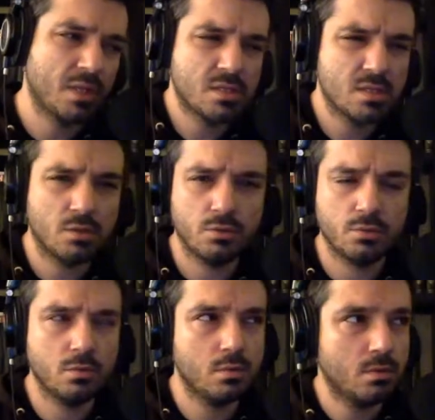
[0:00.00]
So
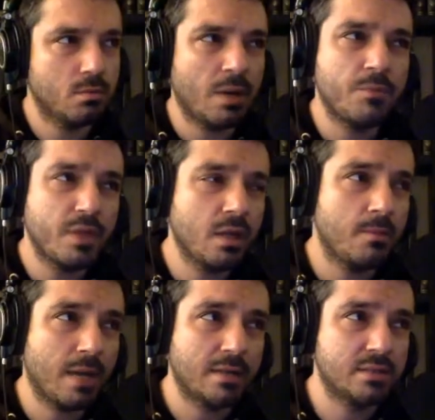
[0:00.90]
I'm thinking
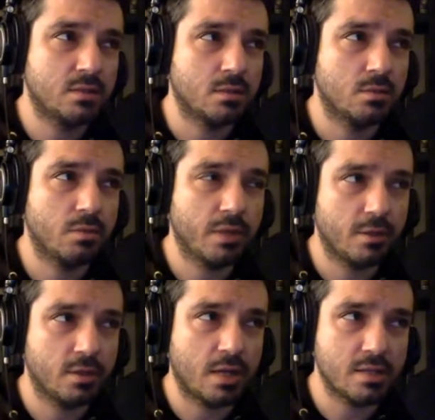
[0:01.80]
back to the player
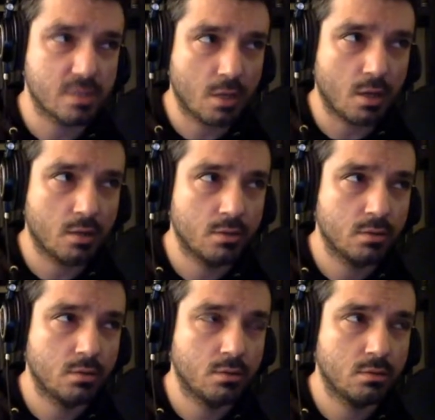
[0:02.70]
that I saw
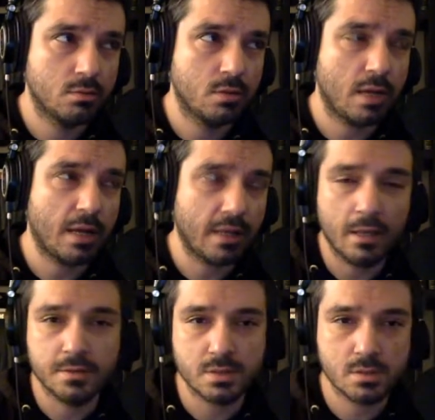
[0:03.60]
at
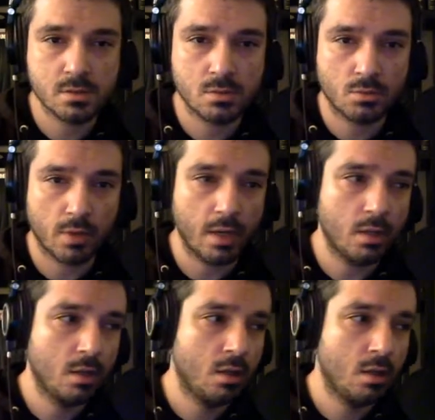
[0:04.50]
Kansas, right?